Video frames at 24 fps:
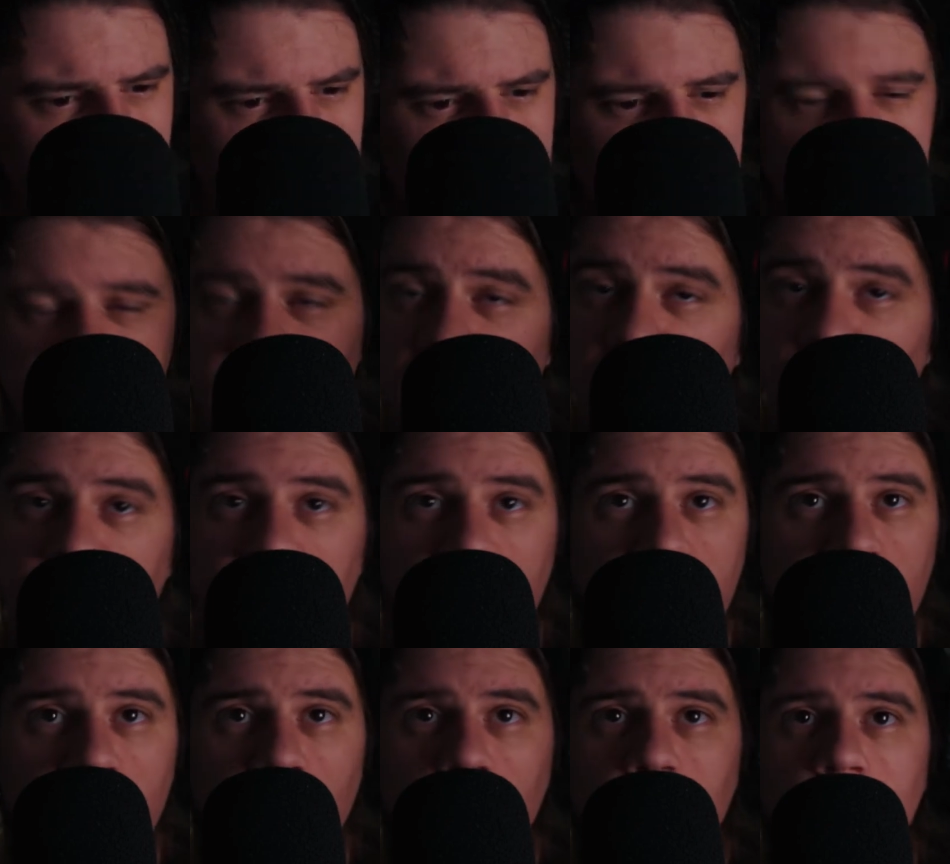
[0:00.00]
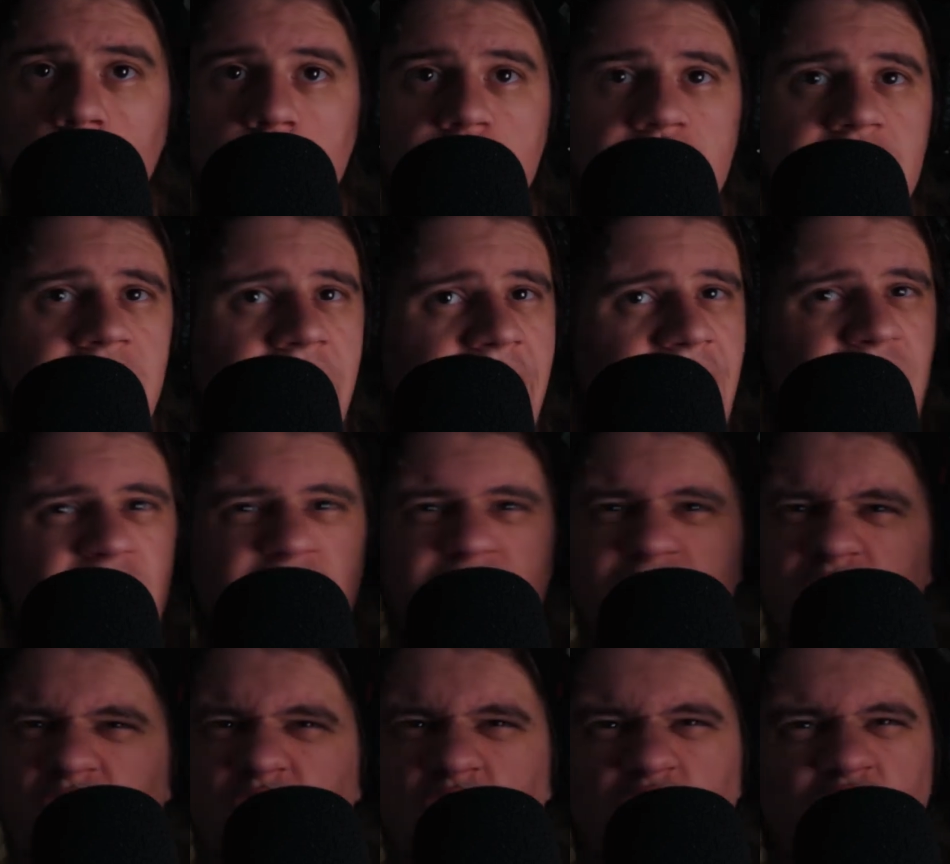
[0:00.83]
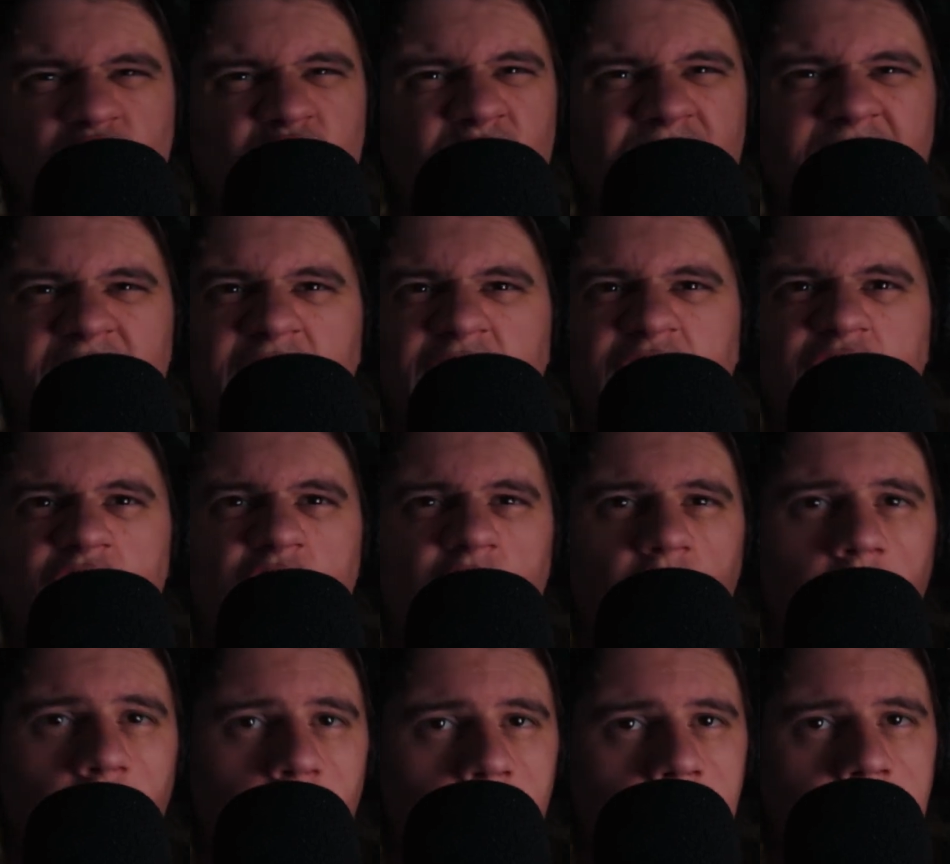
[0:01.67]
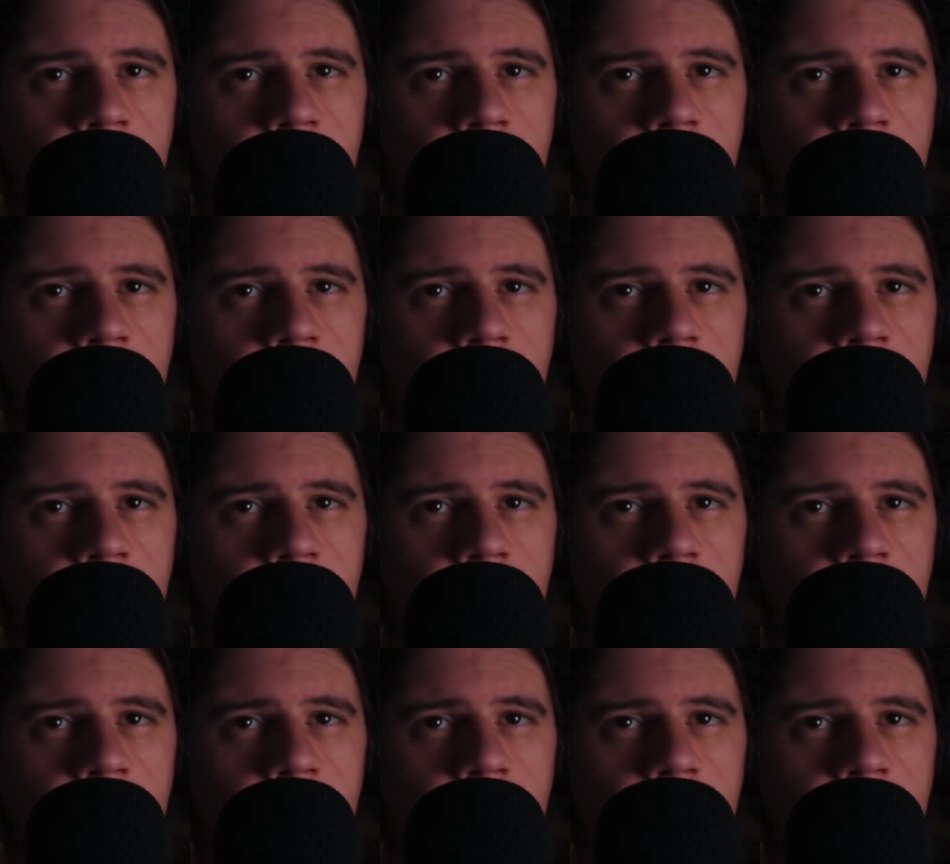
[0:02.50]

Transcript: Get all your tools. Have all your tools ready to go.